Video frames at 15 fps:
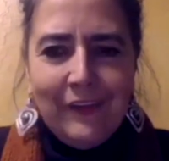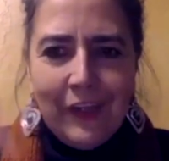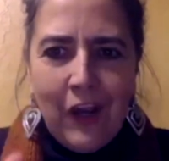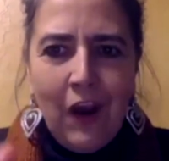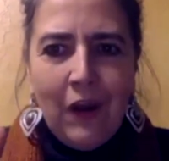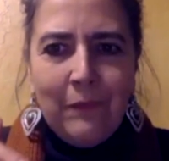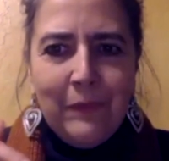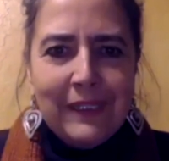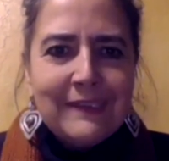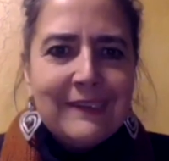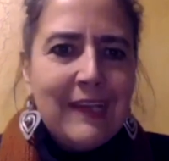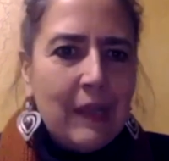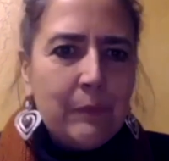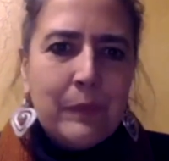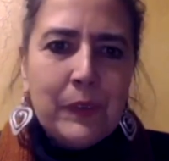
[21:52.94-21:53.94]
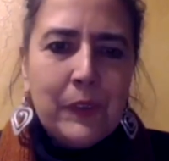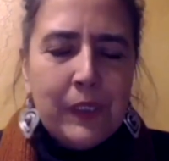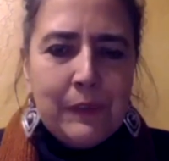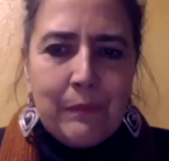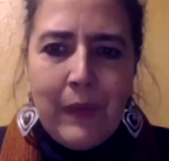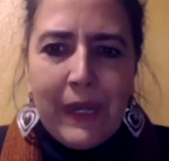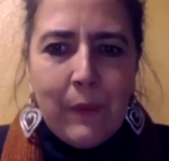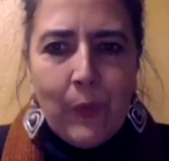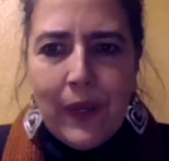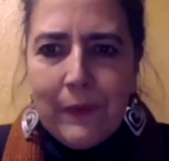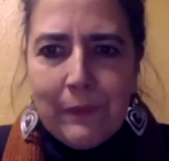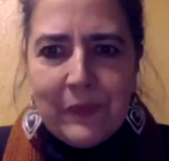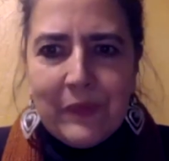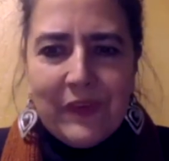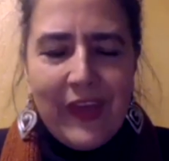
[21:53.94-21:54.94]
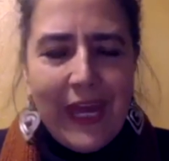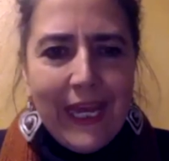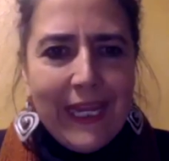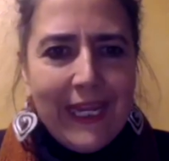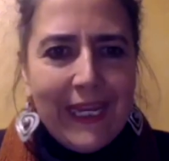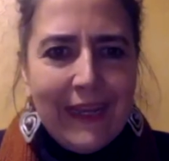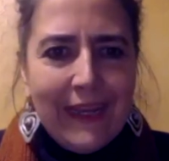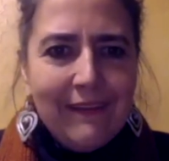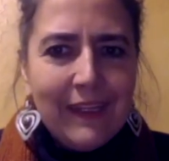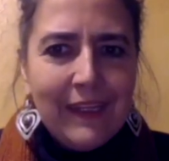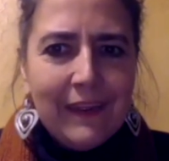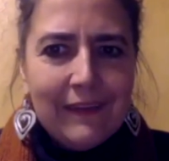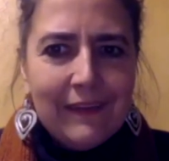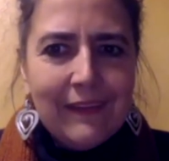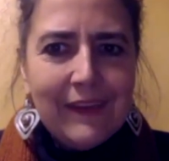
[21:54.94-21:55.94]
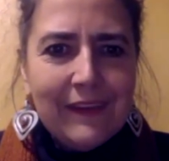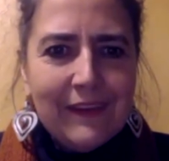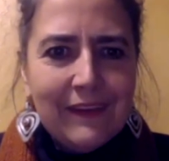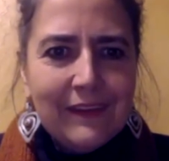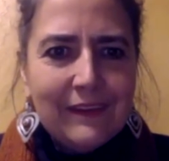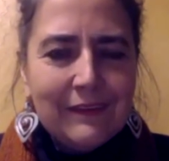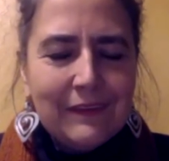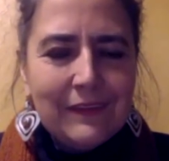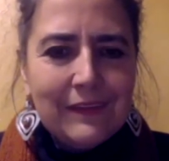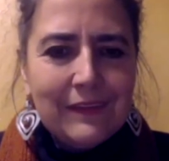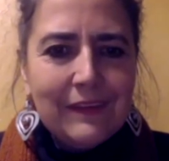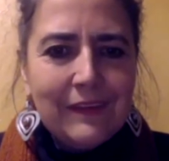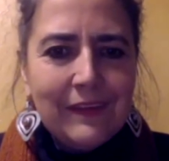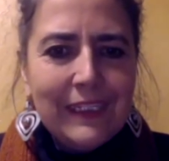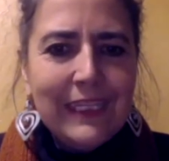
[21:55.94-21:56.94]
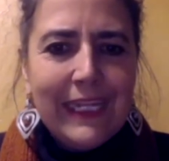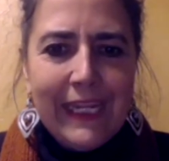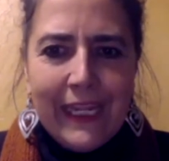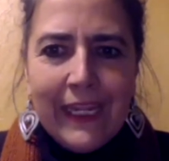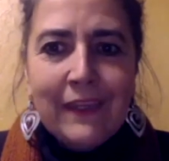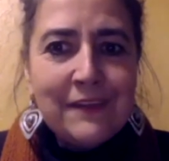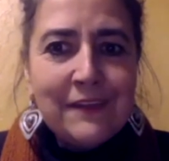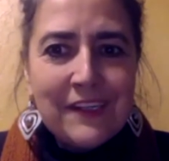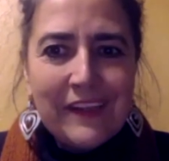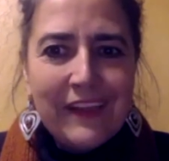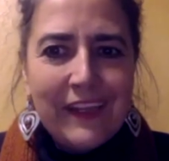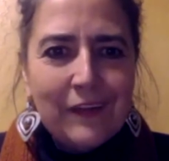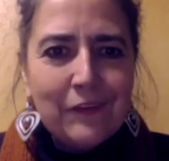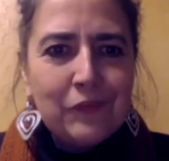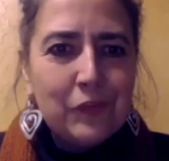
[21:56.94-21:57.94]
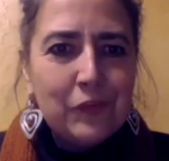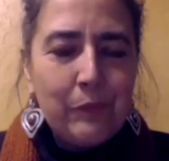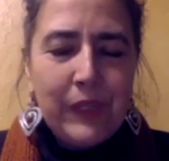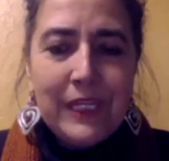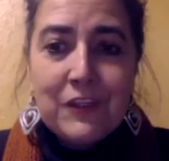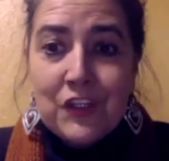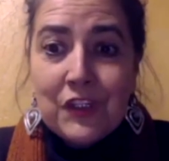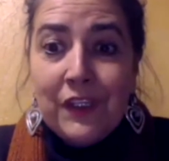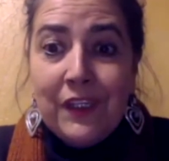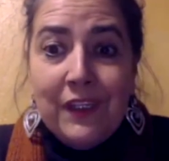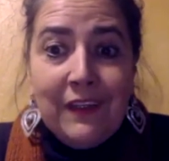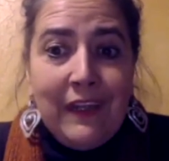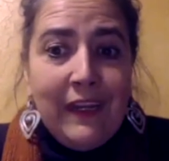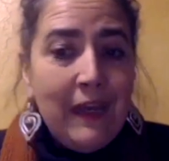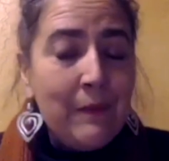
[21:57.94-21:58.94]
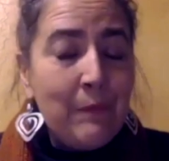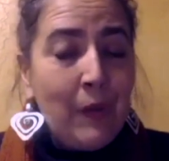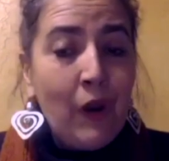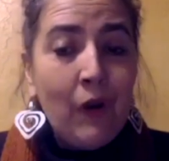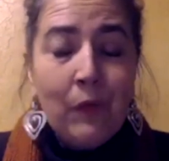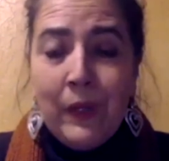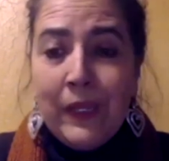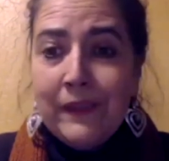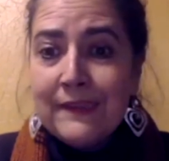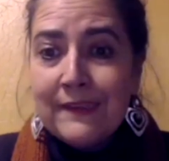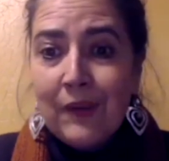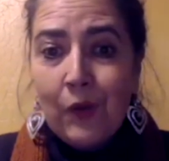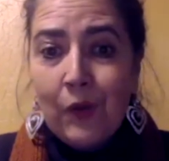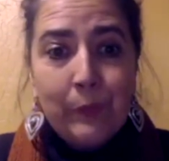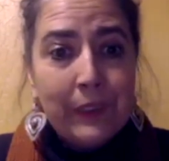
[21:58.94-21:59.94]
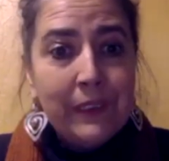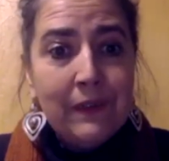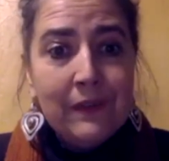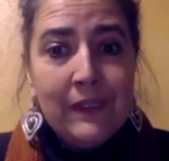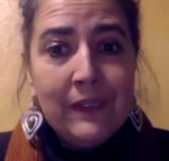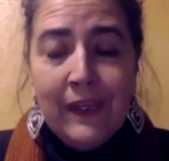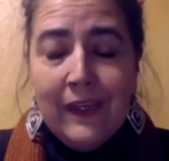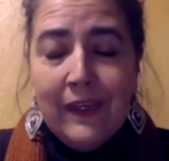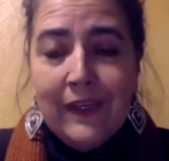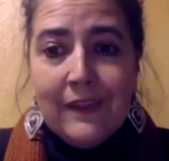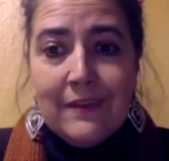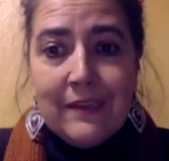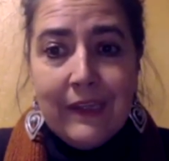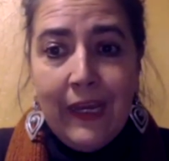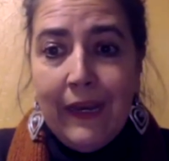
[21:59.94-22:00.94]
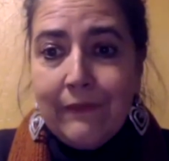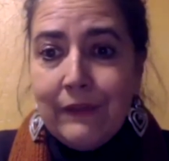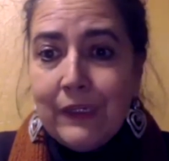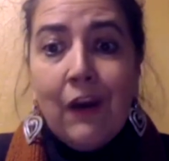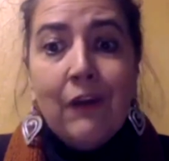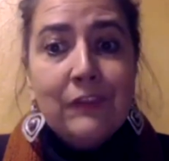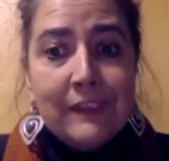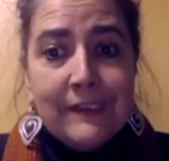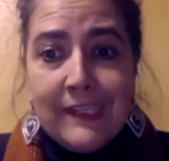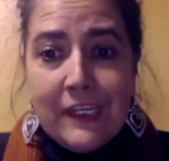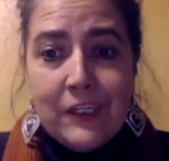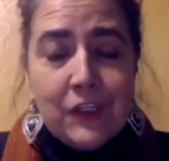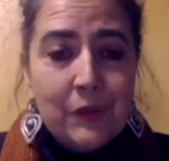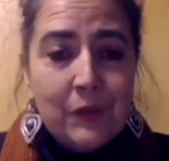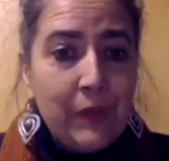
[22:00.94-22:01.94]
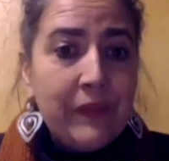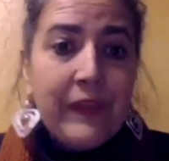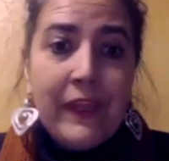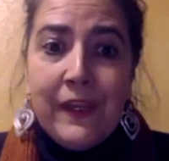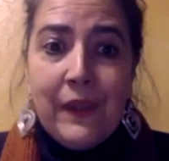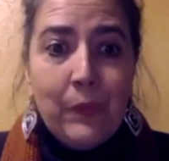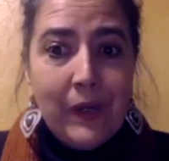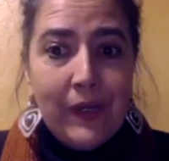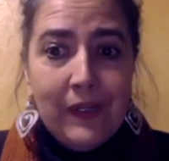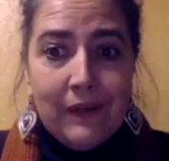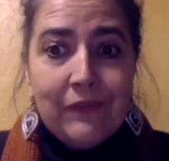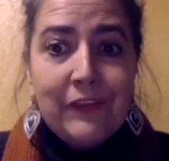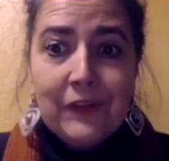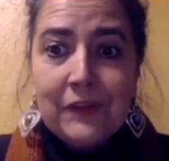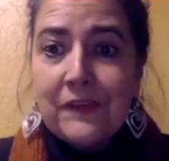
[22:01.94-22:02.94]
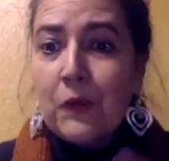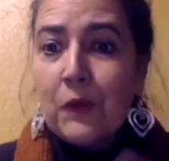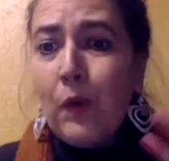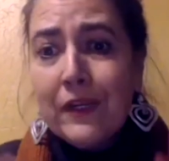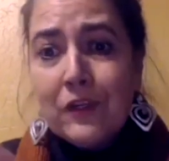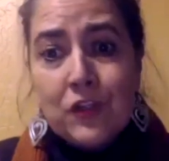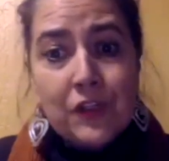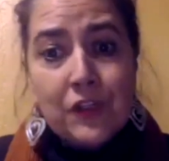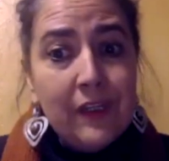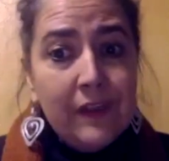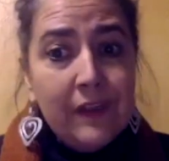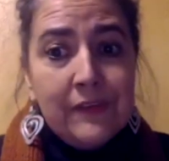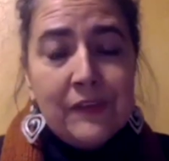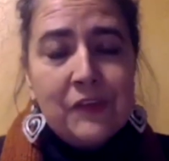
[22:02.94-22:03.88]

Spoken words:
the comments, I'll put my website and the link to the information, and I'm always open to have a conversation with anyone if there's questions,